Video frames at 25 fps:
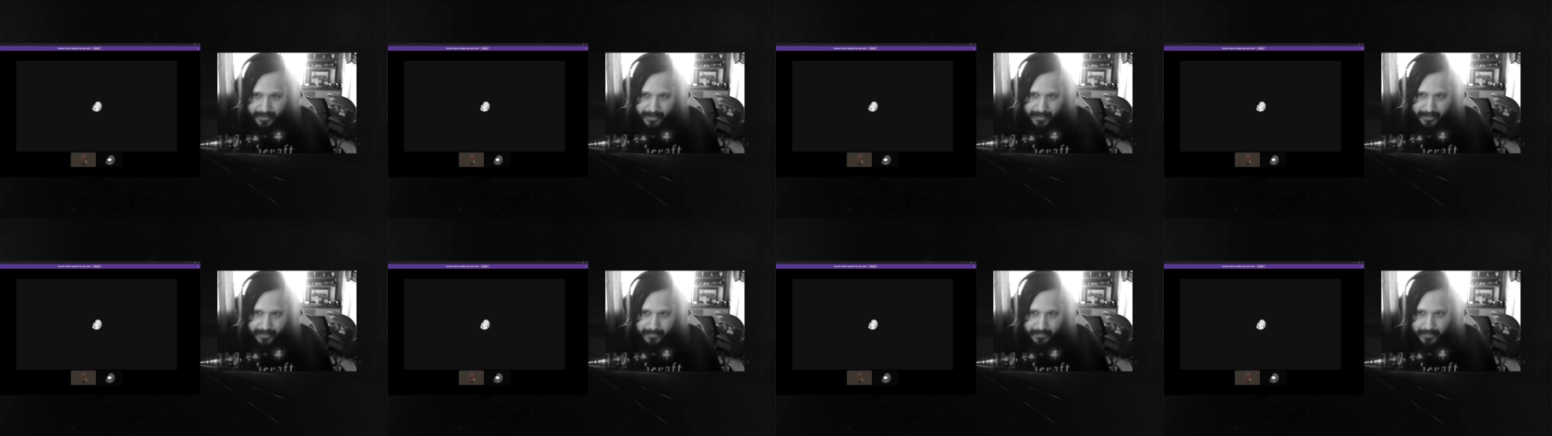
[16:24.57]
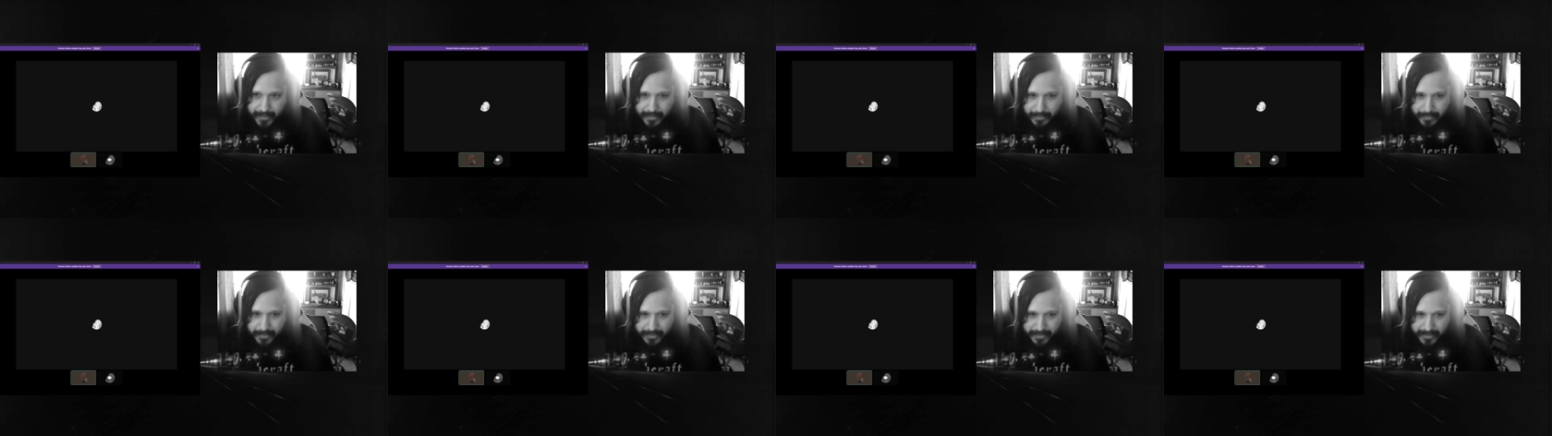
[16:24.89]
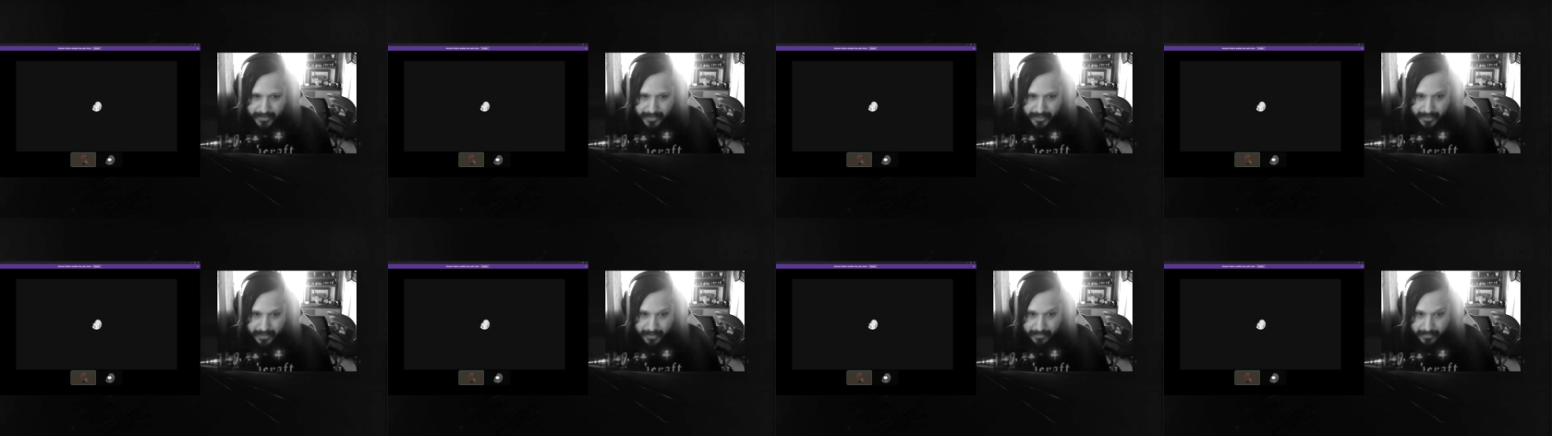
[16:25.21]
be
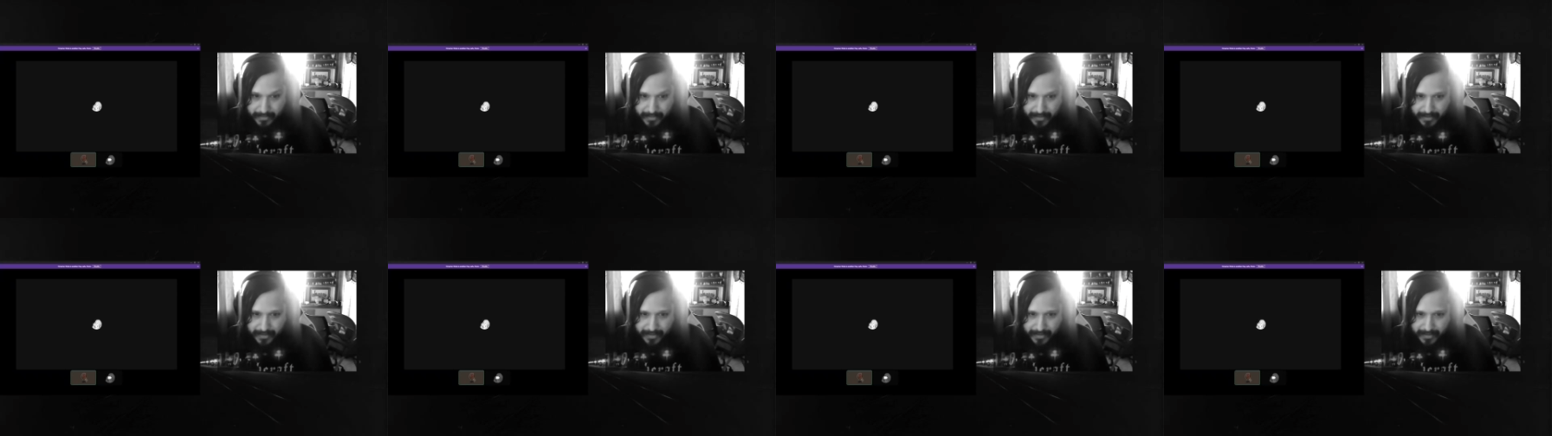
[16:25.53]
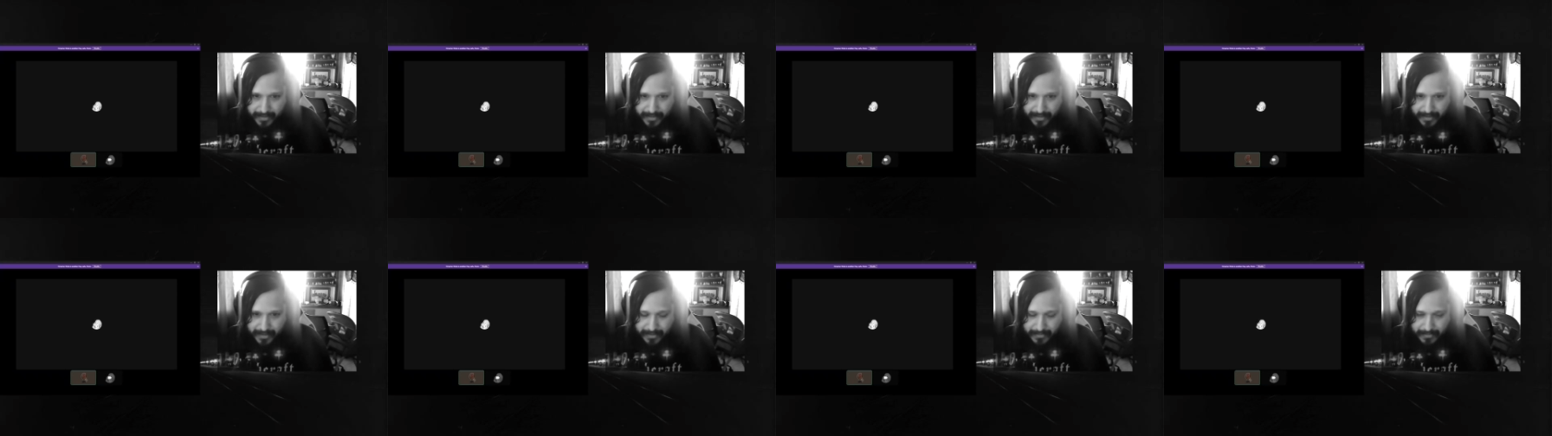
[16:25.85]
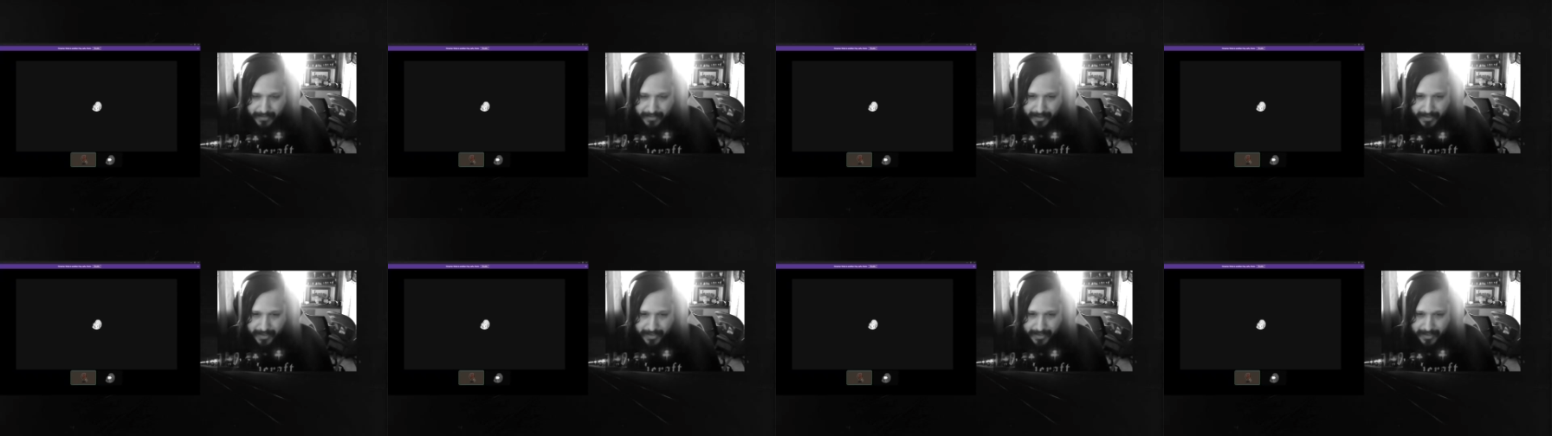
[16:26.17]
perceived in the
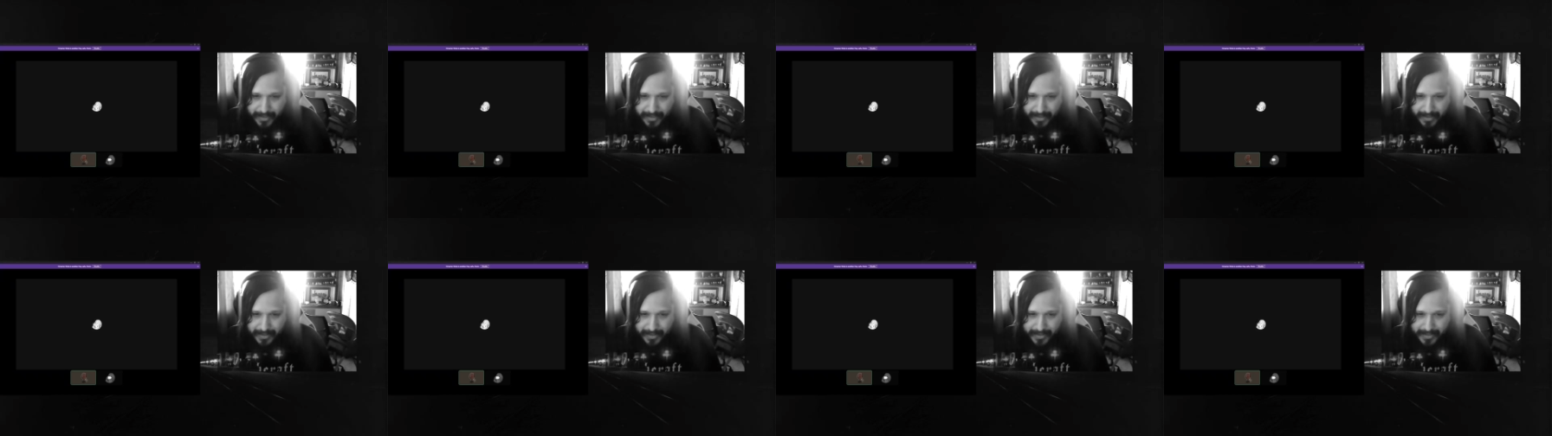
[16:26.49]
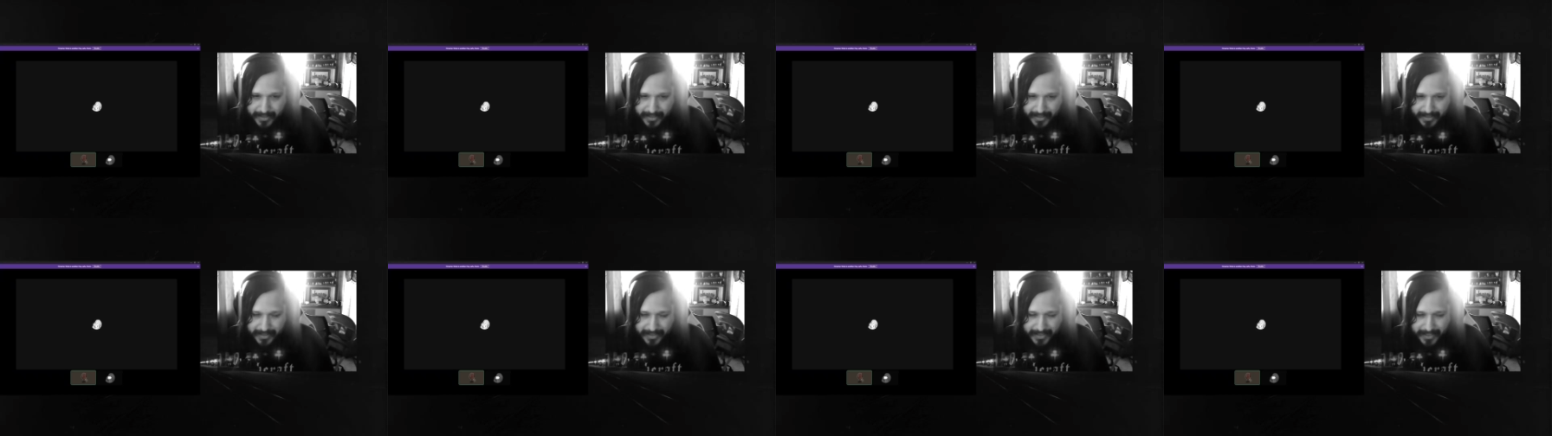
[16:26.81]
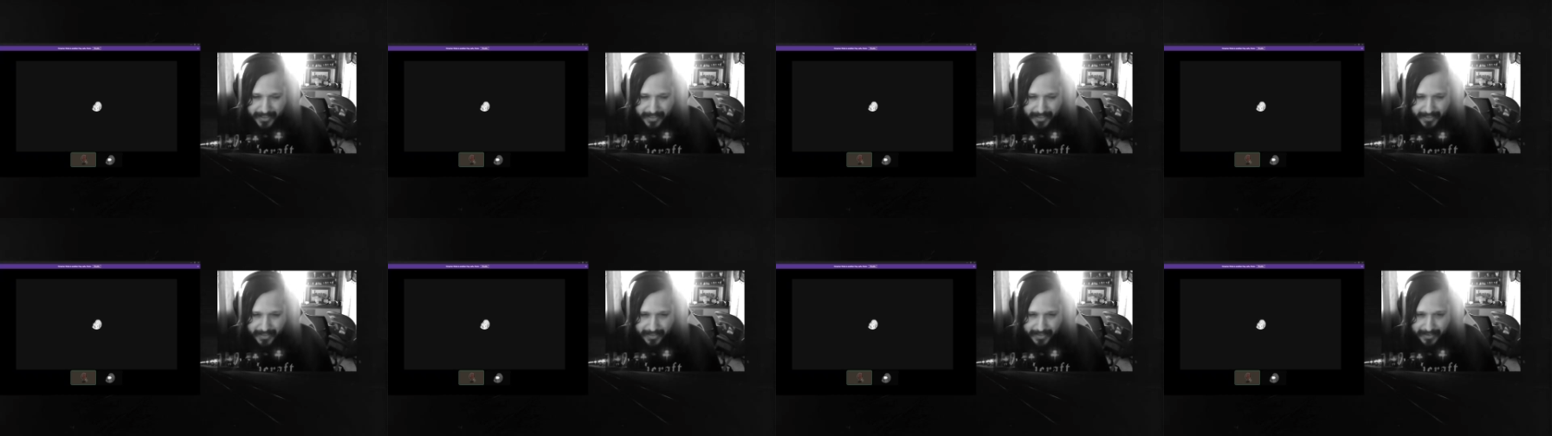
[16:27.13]
way that is
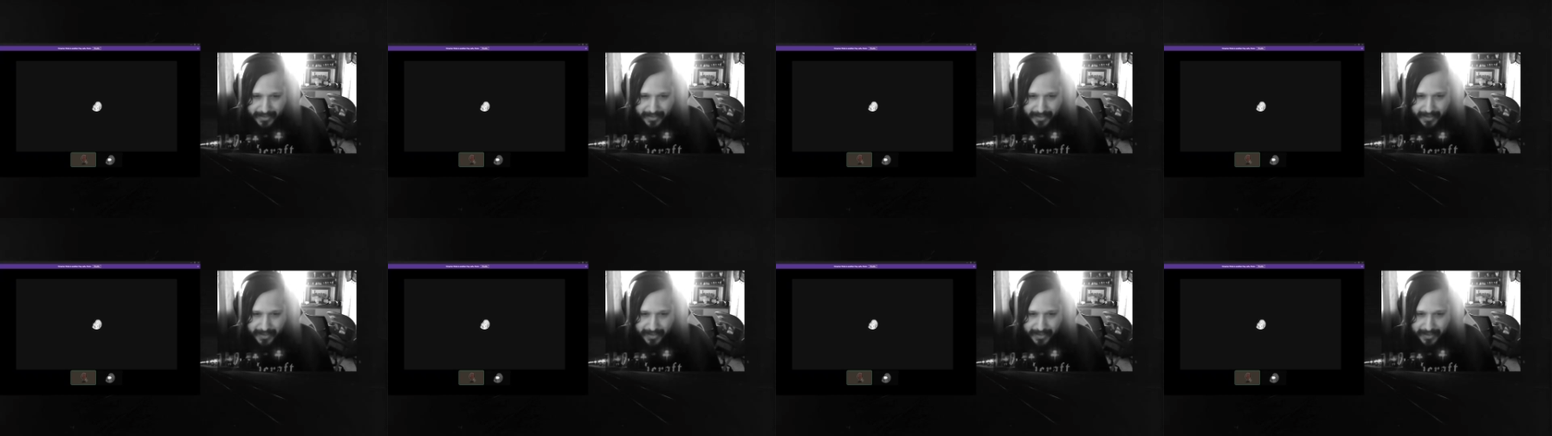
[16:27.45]
intended,